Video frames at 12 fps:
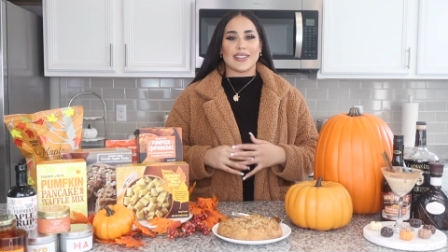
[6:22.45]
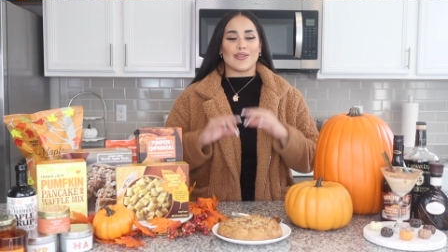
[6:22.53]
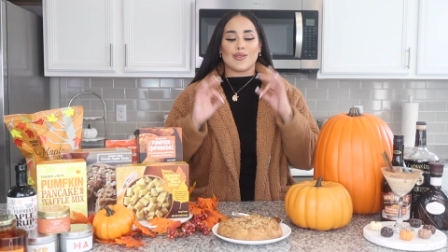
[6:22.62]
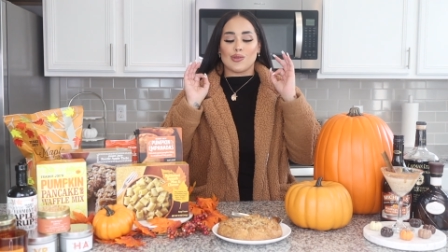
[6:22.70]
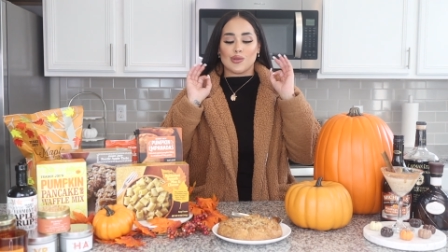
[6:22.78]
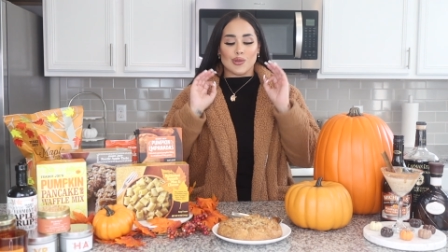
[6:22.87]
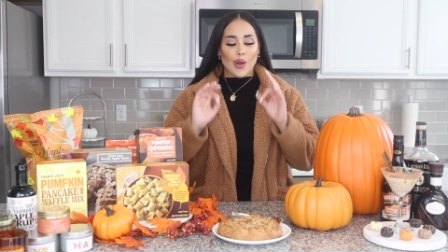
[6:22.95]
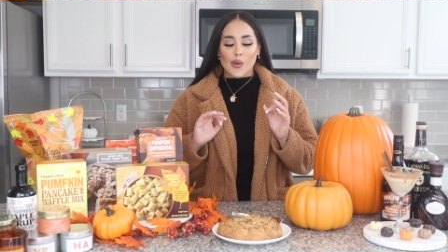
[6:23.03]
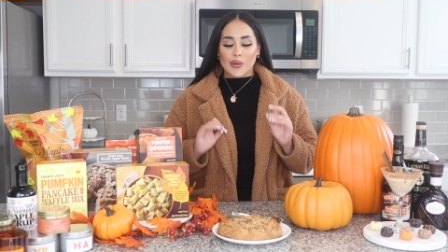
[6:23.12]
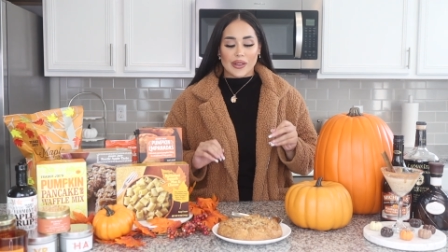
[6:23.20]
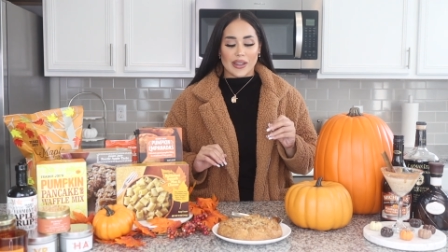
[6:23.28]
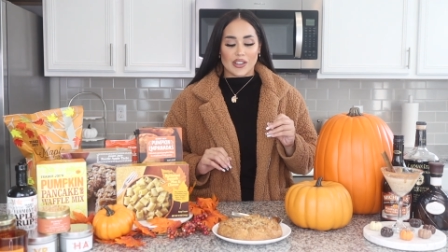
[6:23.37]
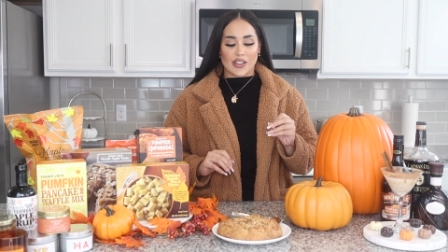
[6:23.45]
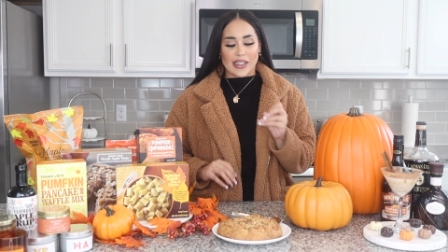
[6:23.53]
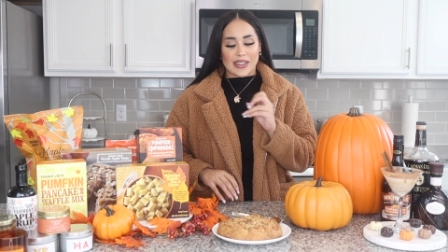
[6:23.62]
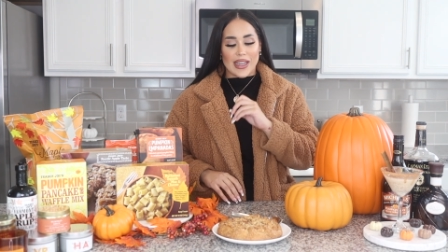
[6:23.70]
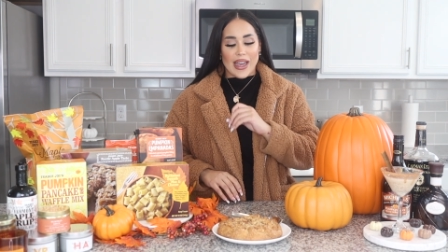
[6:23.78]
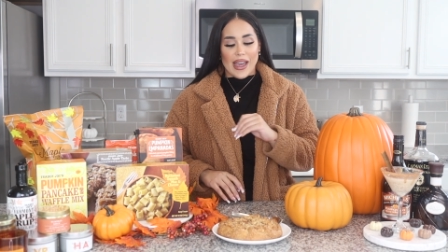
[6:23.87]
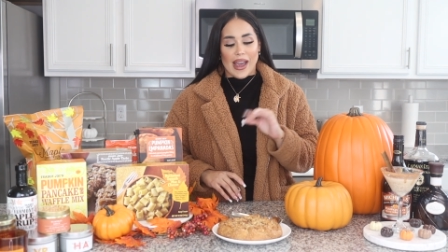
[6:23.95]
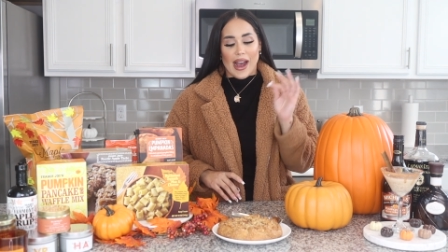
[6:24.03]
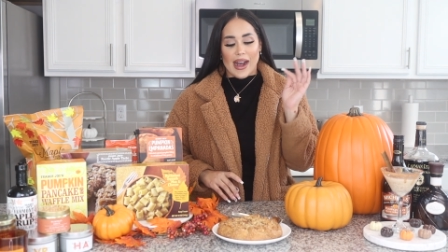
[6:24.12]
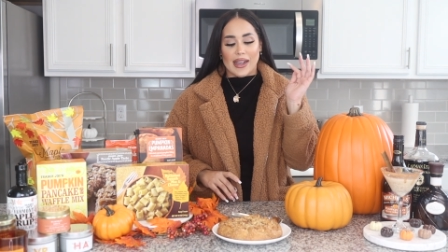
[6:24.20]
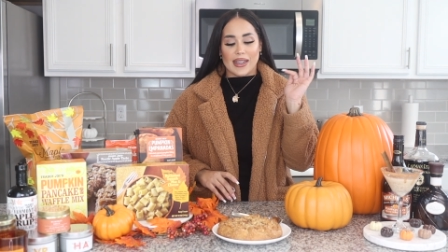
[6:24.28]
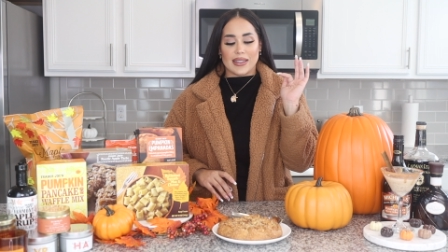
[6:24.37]
It's so delicious. It
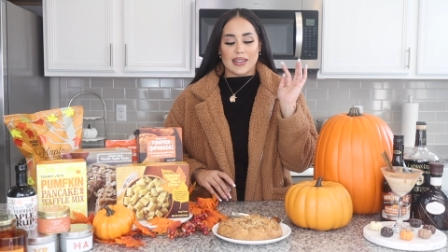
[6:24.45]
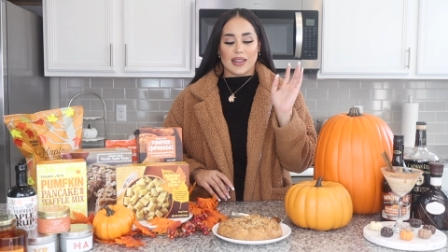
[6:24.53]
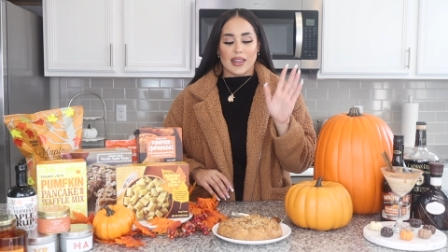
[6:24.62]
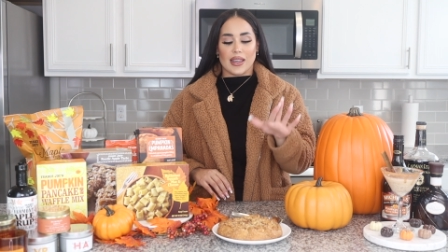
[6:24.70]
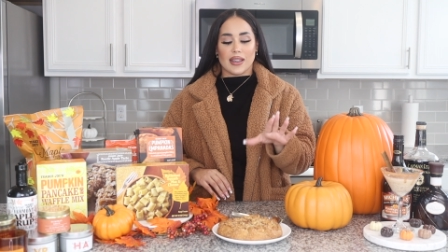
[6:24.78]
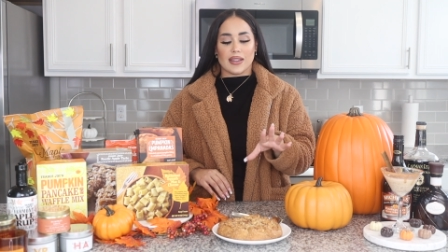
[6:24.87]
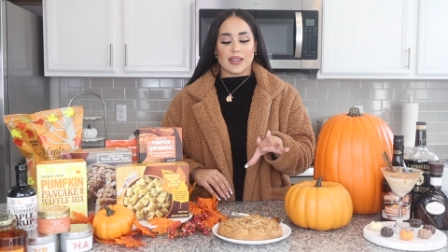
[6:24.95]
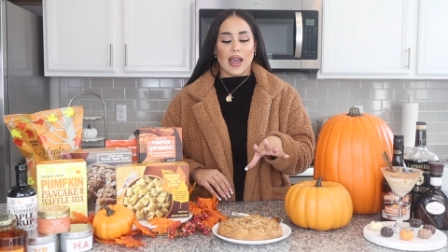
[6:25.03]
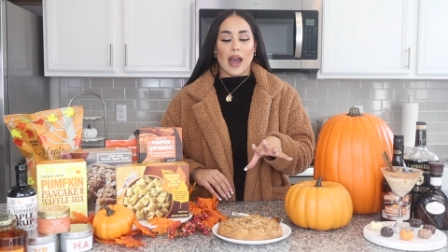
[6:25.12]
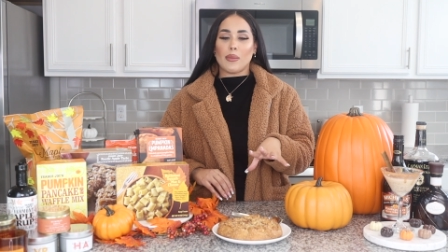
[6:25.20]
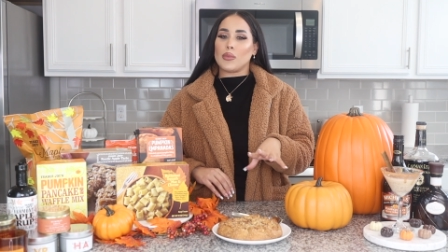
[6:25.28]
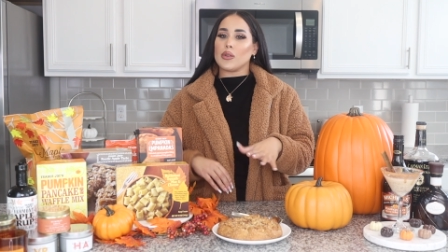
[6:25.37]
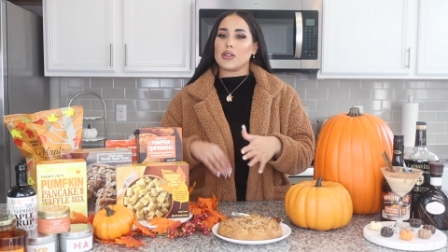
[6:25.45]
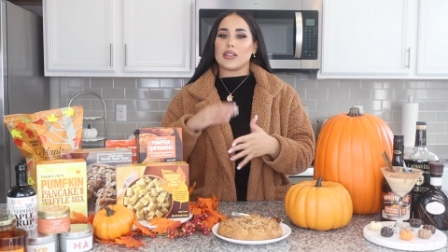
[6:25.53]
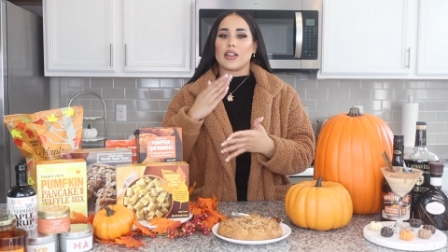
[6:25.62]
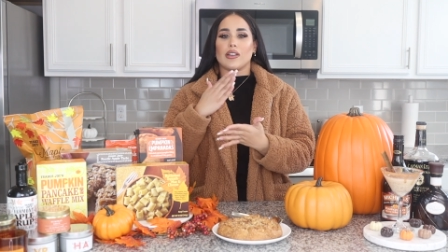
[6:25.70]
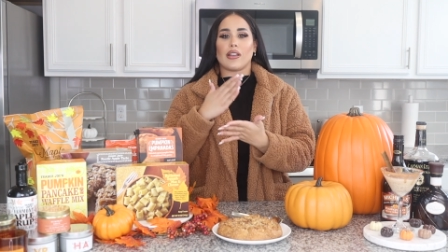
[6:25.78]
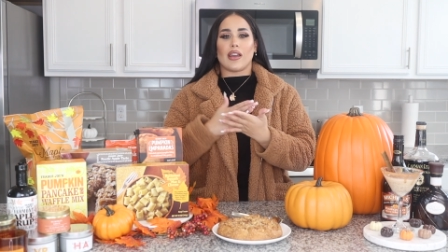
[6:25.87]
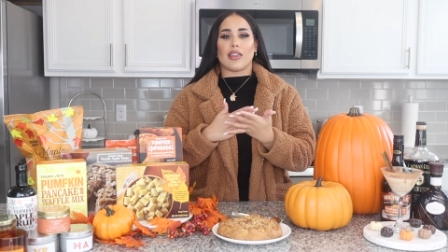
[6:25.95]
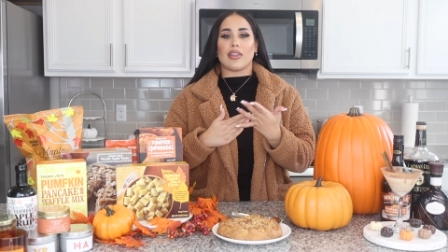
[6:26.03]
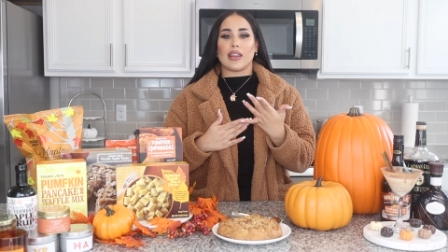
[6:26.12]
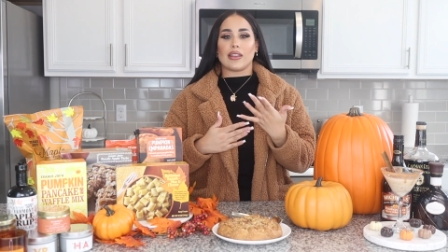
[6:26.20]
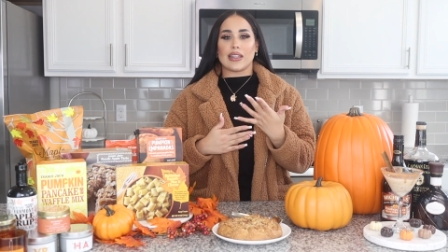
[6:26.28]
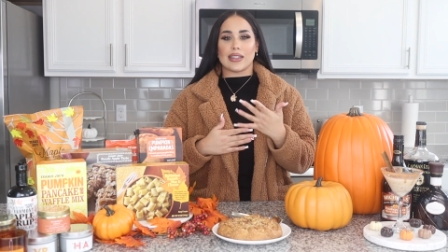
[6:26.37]
has these apples that are like
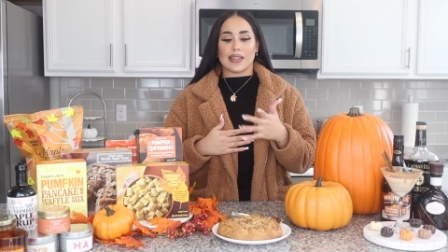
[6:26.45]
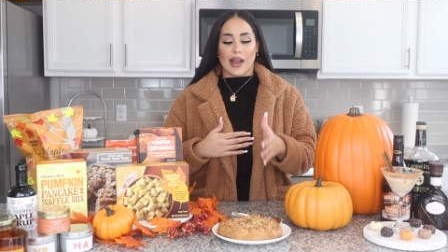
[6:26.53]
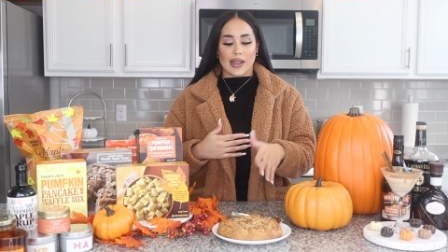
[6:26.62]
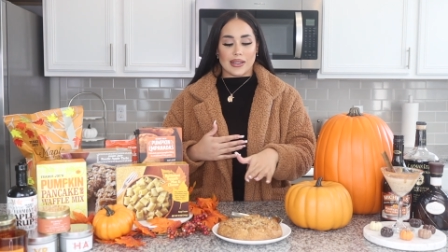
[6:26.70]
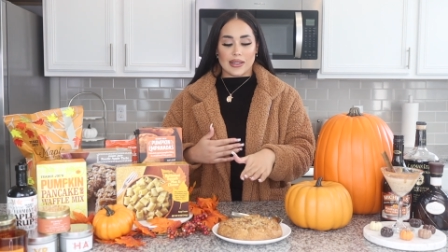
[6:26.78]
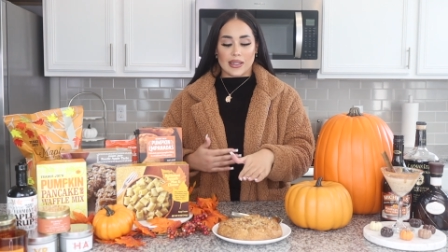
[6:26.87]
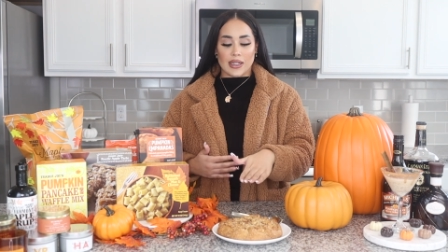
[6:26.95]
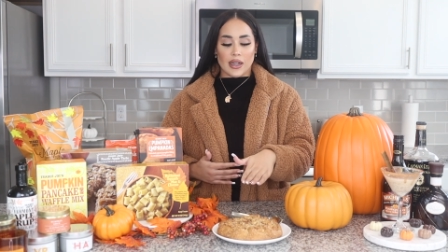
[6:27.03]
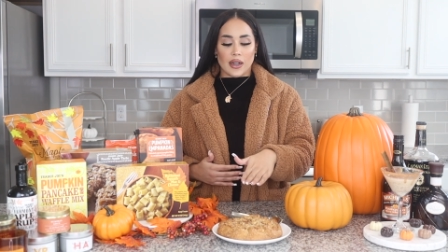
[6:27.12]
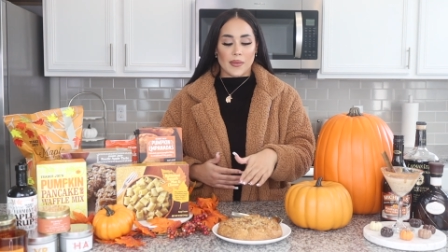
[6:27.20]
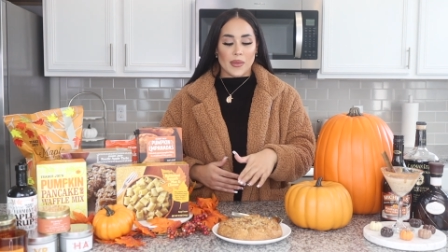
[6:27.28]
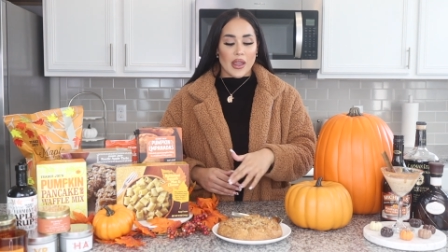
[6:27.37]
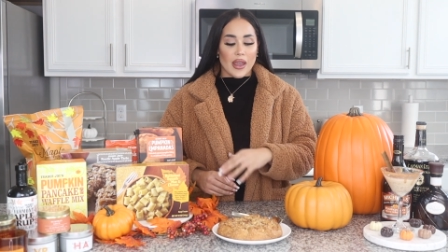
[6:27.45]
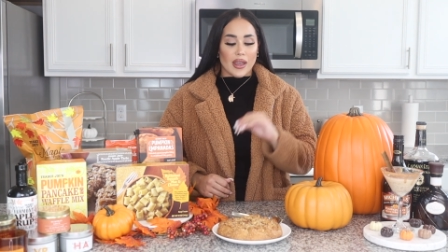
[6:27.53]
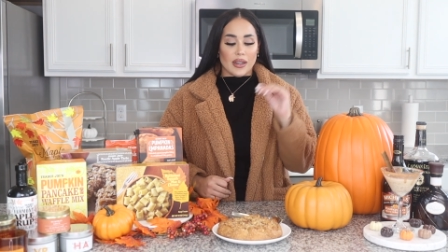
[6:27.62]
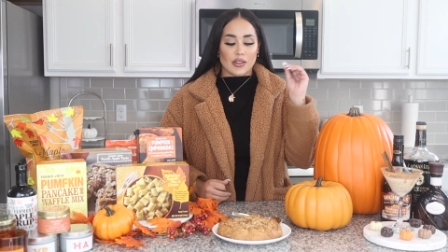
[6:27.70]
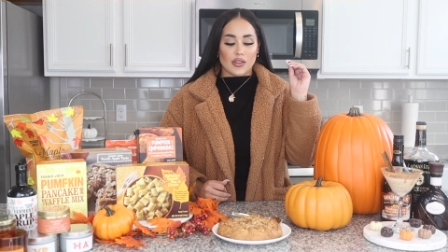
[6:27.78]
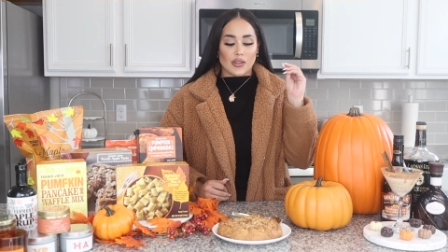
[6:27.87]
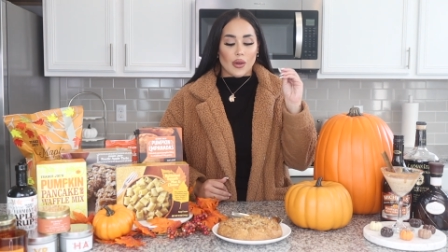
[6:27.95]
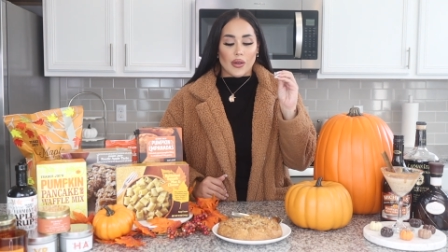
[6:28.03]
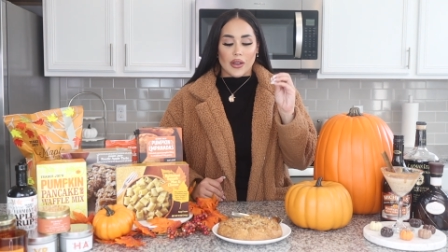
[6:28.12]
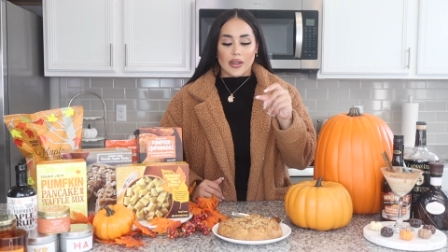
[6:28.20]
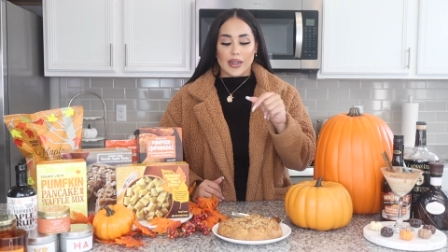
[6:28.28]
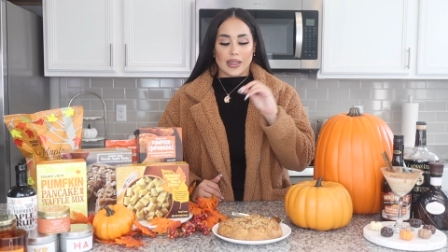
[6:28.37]
thinly sliced in here and it's so good.